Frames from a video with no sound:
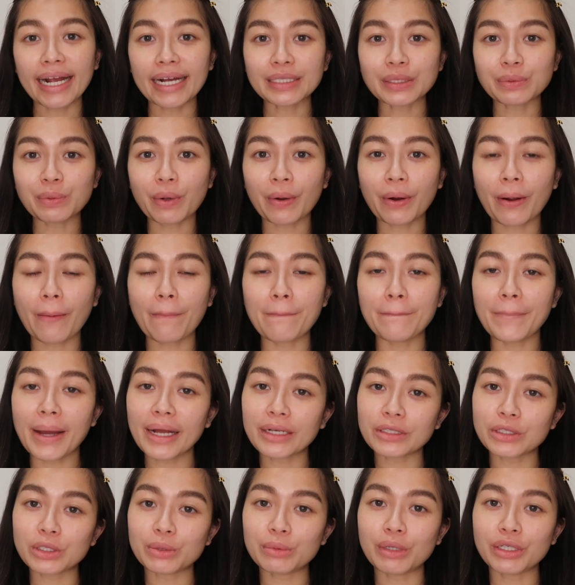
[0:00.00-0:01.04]
guys, welcome
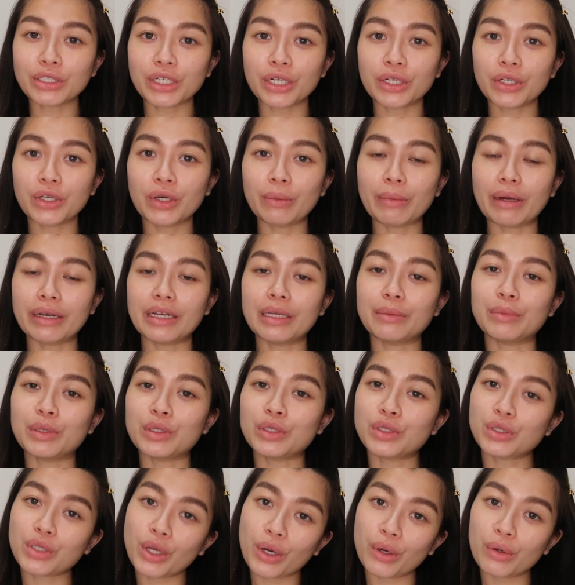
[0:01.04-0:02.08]
back to my channel. My name is
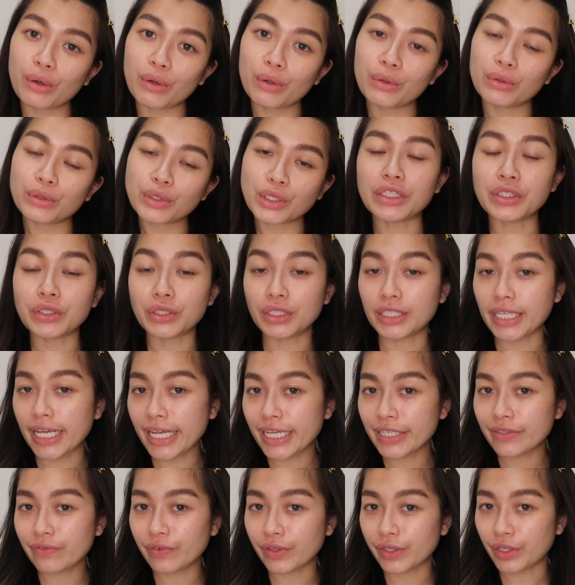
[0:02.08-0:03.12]
Cheryl. In
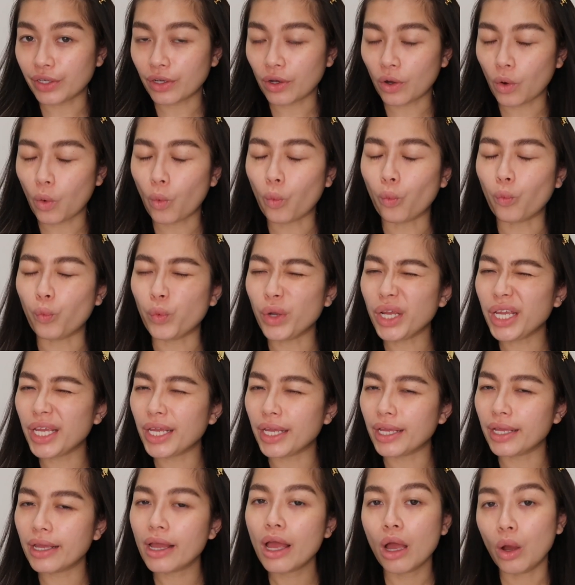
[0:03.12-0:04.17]
today's video,
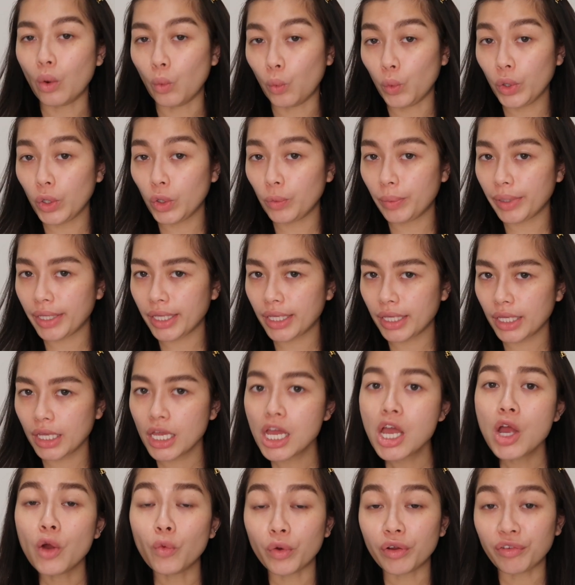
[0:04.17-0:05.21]
we will be
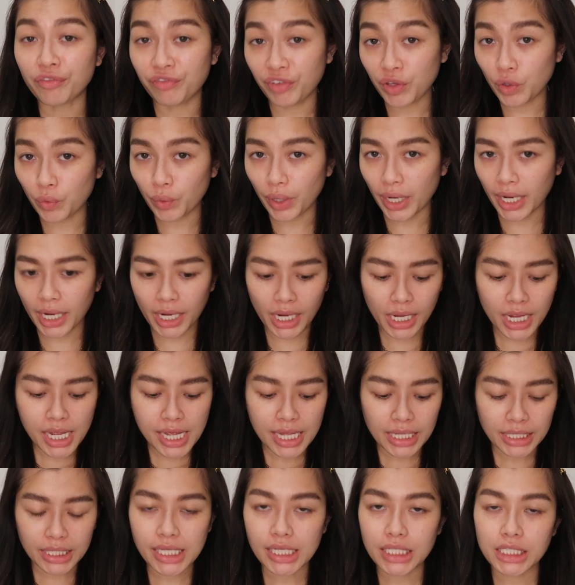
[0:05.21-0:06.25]
reviewing
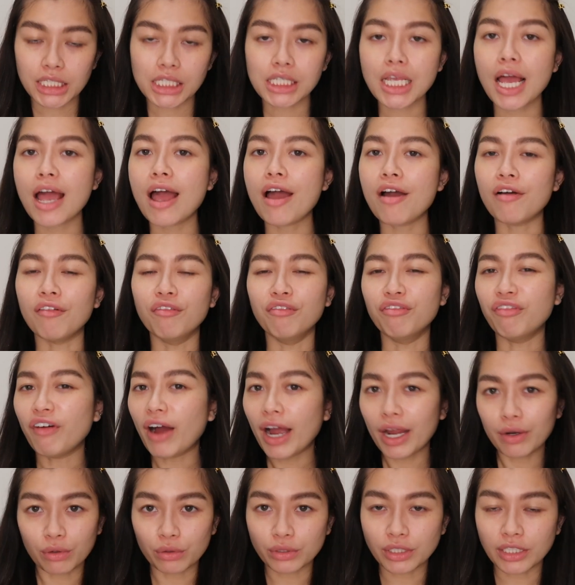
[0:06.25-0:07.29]
this
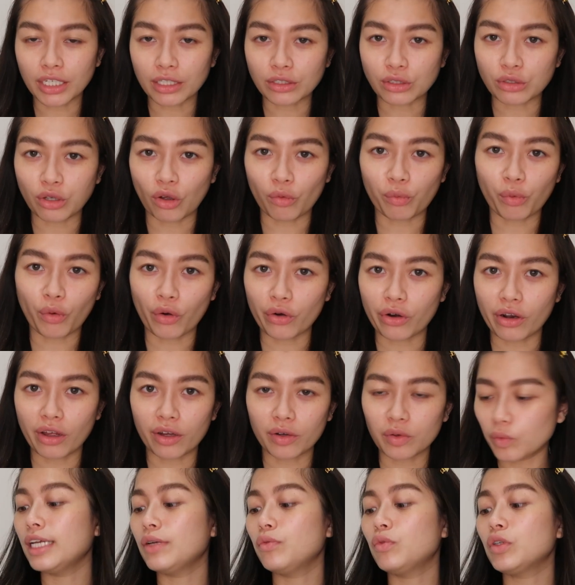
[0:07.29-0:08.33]
viral TikTok
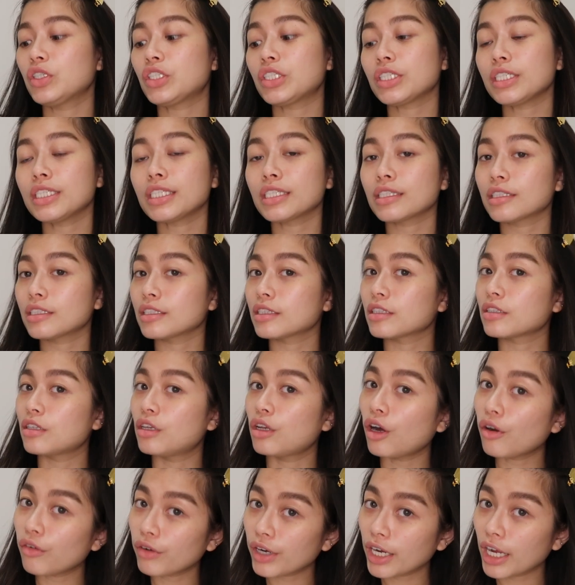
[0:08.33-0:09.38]
product, which is this
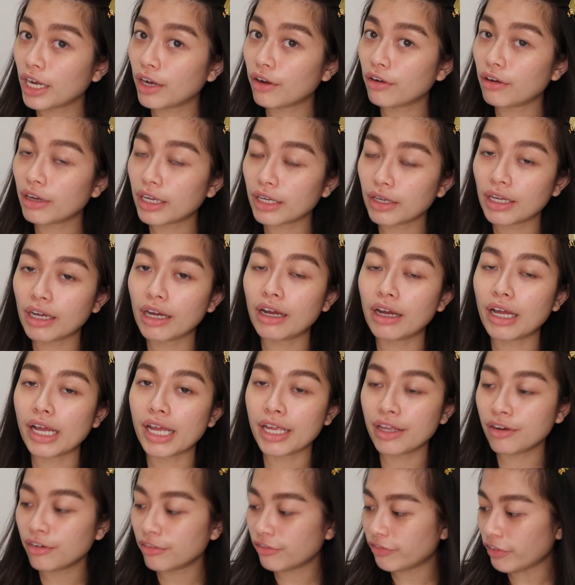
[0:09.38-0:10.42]
L'Oreal
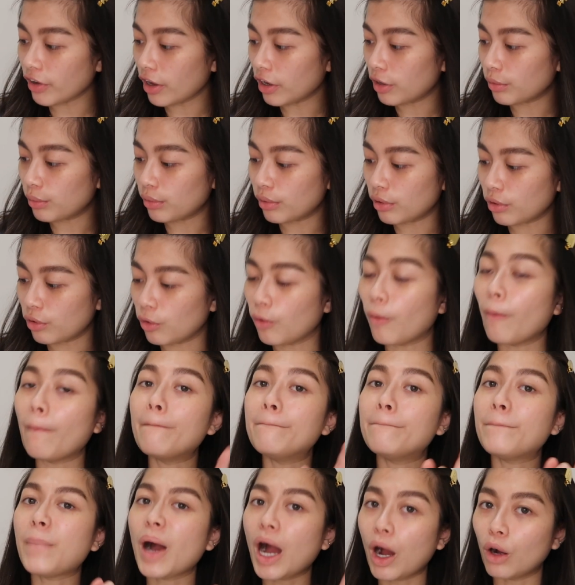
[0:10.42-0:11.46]
Infallible
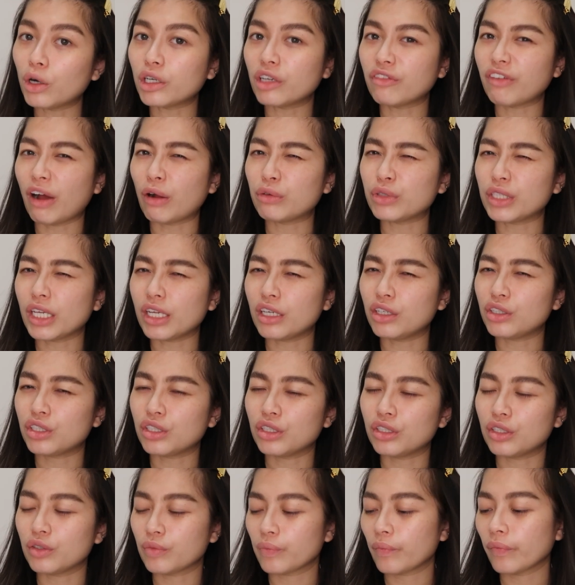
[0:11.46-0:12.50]
Powder
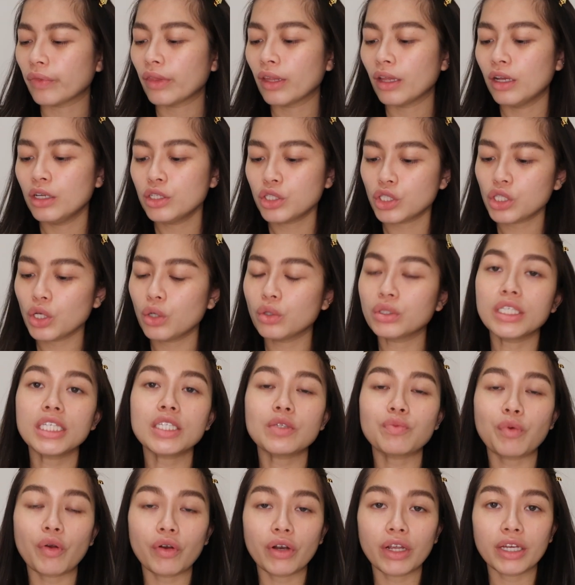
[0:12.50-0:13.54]
Foundation. So
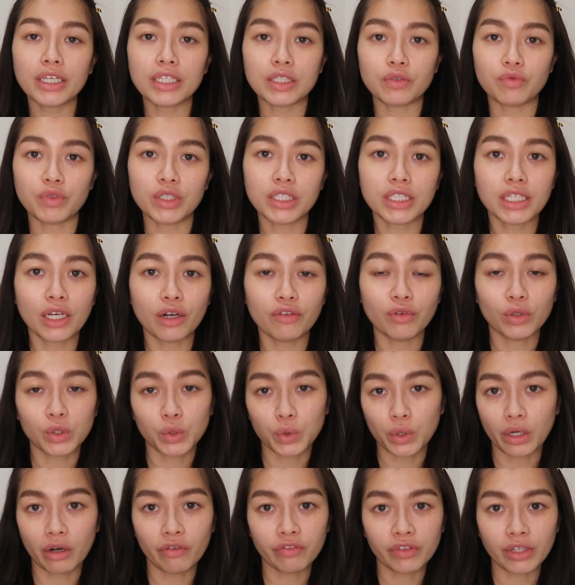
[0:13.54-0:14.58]
this product is retail for
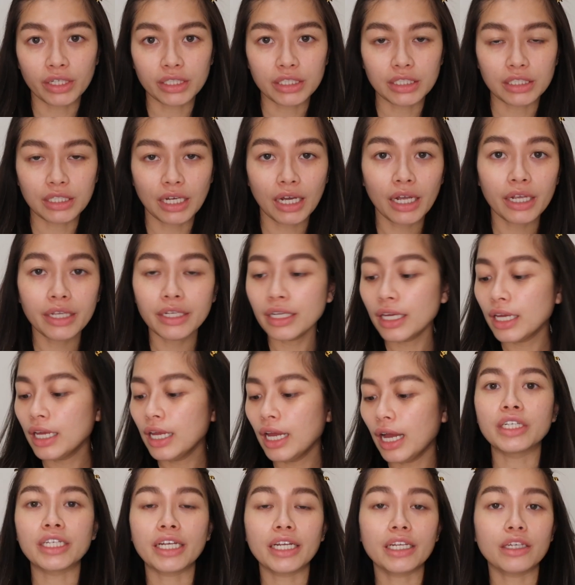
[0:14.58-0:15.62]
$12.99. You
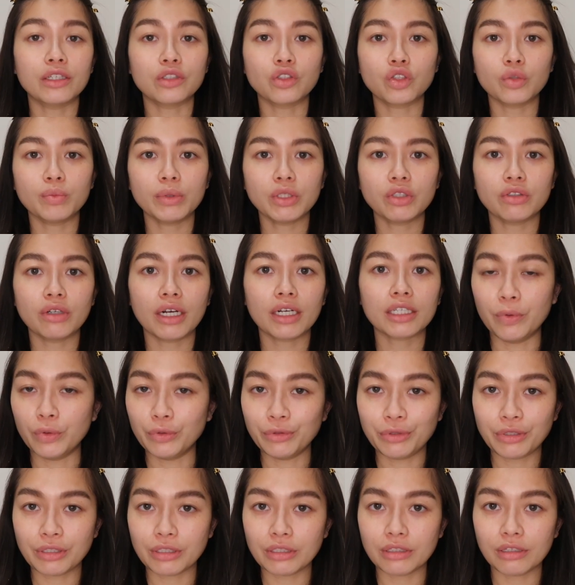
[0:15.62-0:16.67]
can get it in Superdrug,
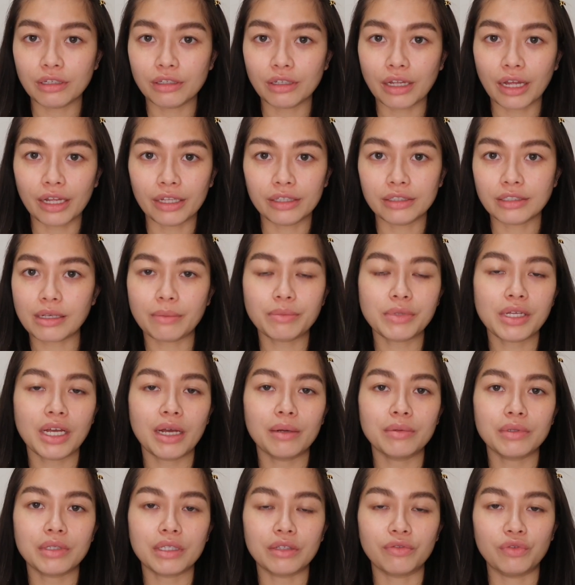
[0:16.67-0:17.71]
Boots, and
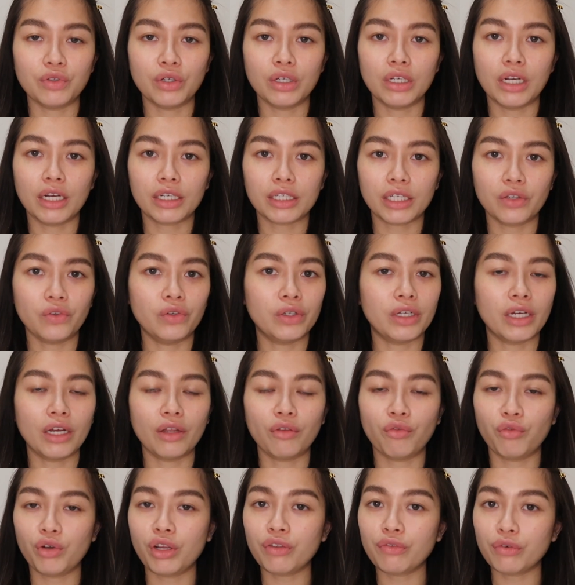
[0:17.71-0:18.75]
sometimes if you're lucky you get a
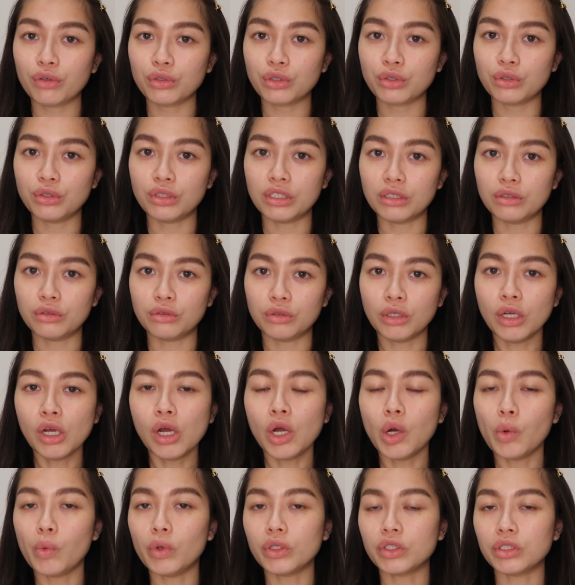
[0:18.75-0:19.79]
3 for 2 deal,
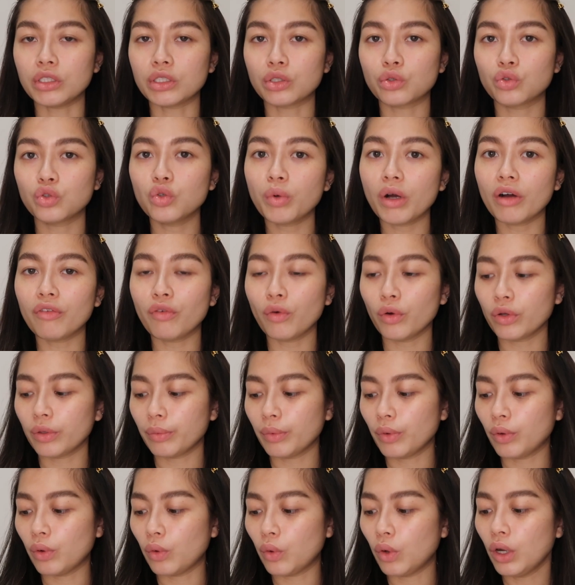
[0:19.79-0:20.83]
which is super
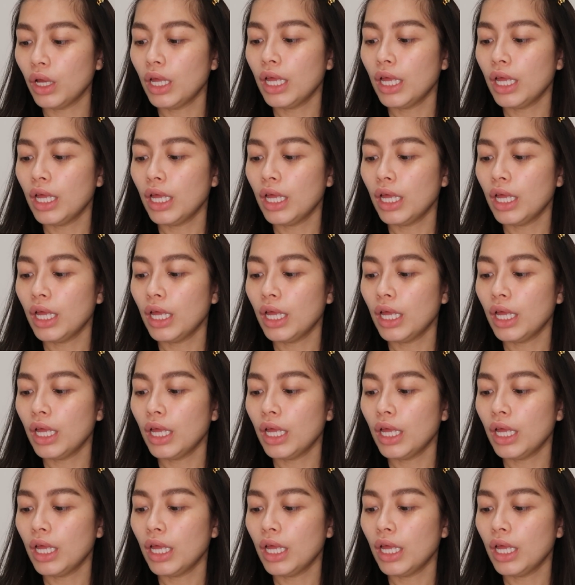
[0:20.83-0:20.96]
affordable.